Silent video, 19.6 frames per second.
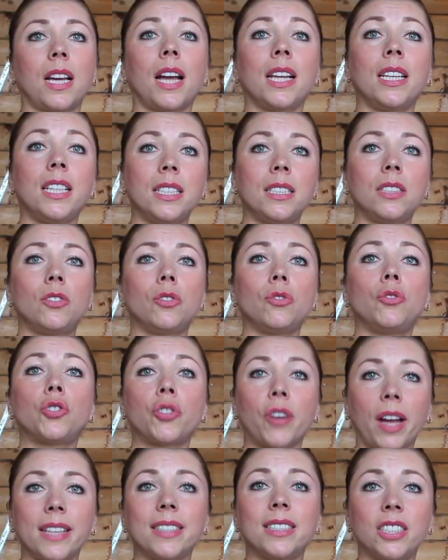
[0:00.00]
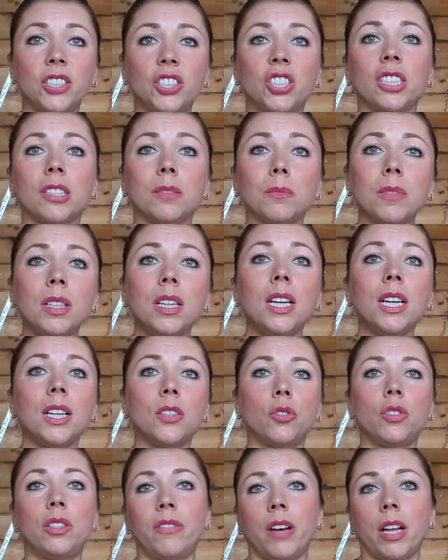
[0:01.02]
I needed to train in the gym
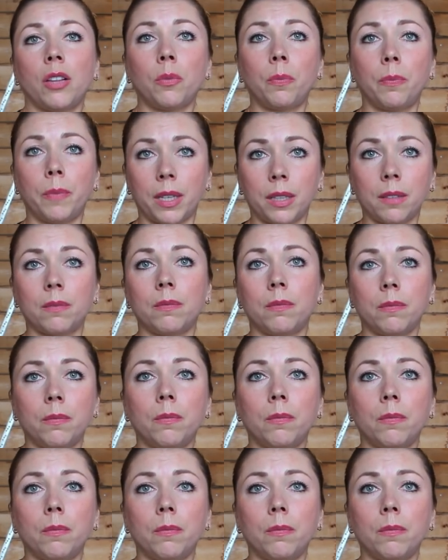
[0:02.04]
to develop my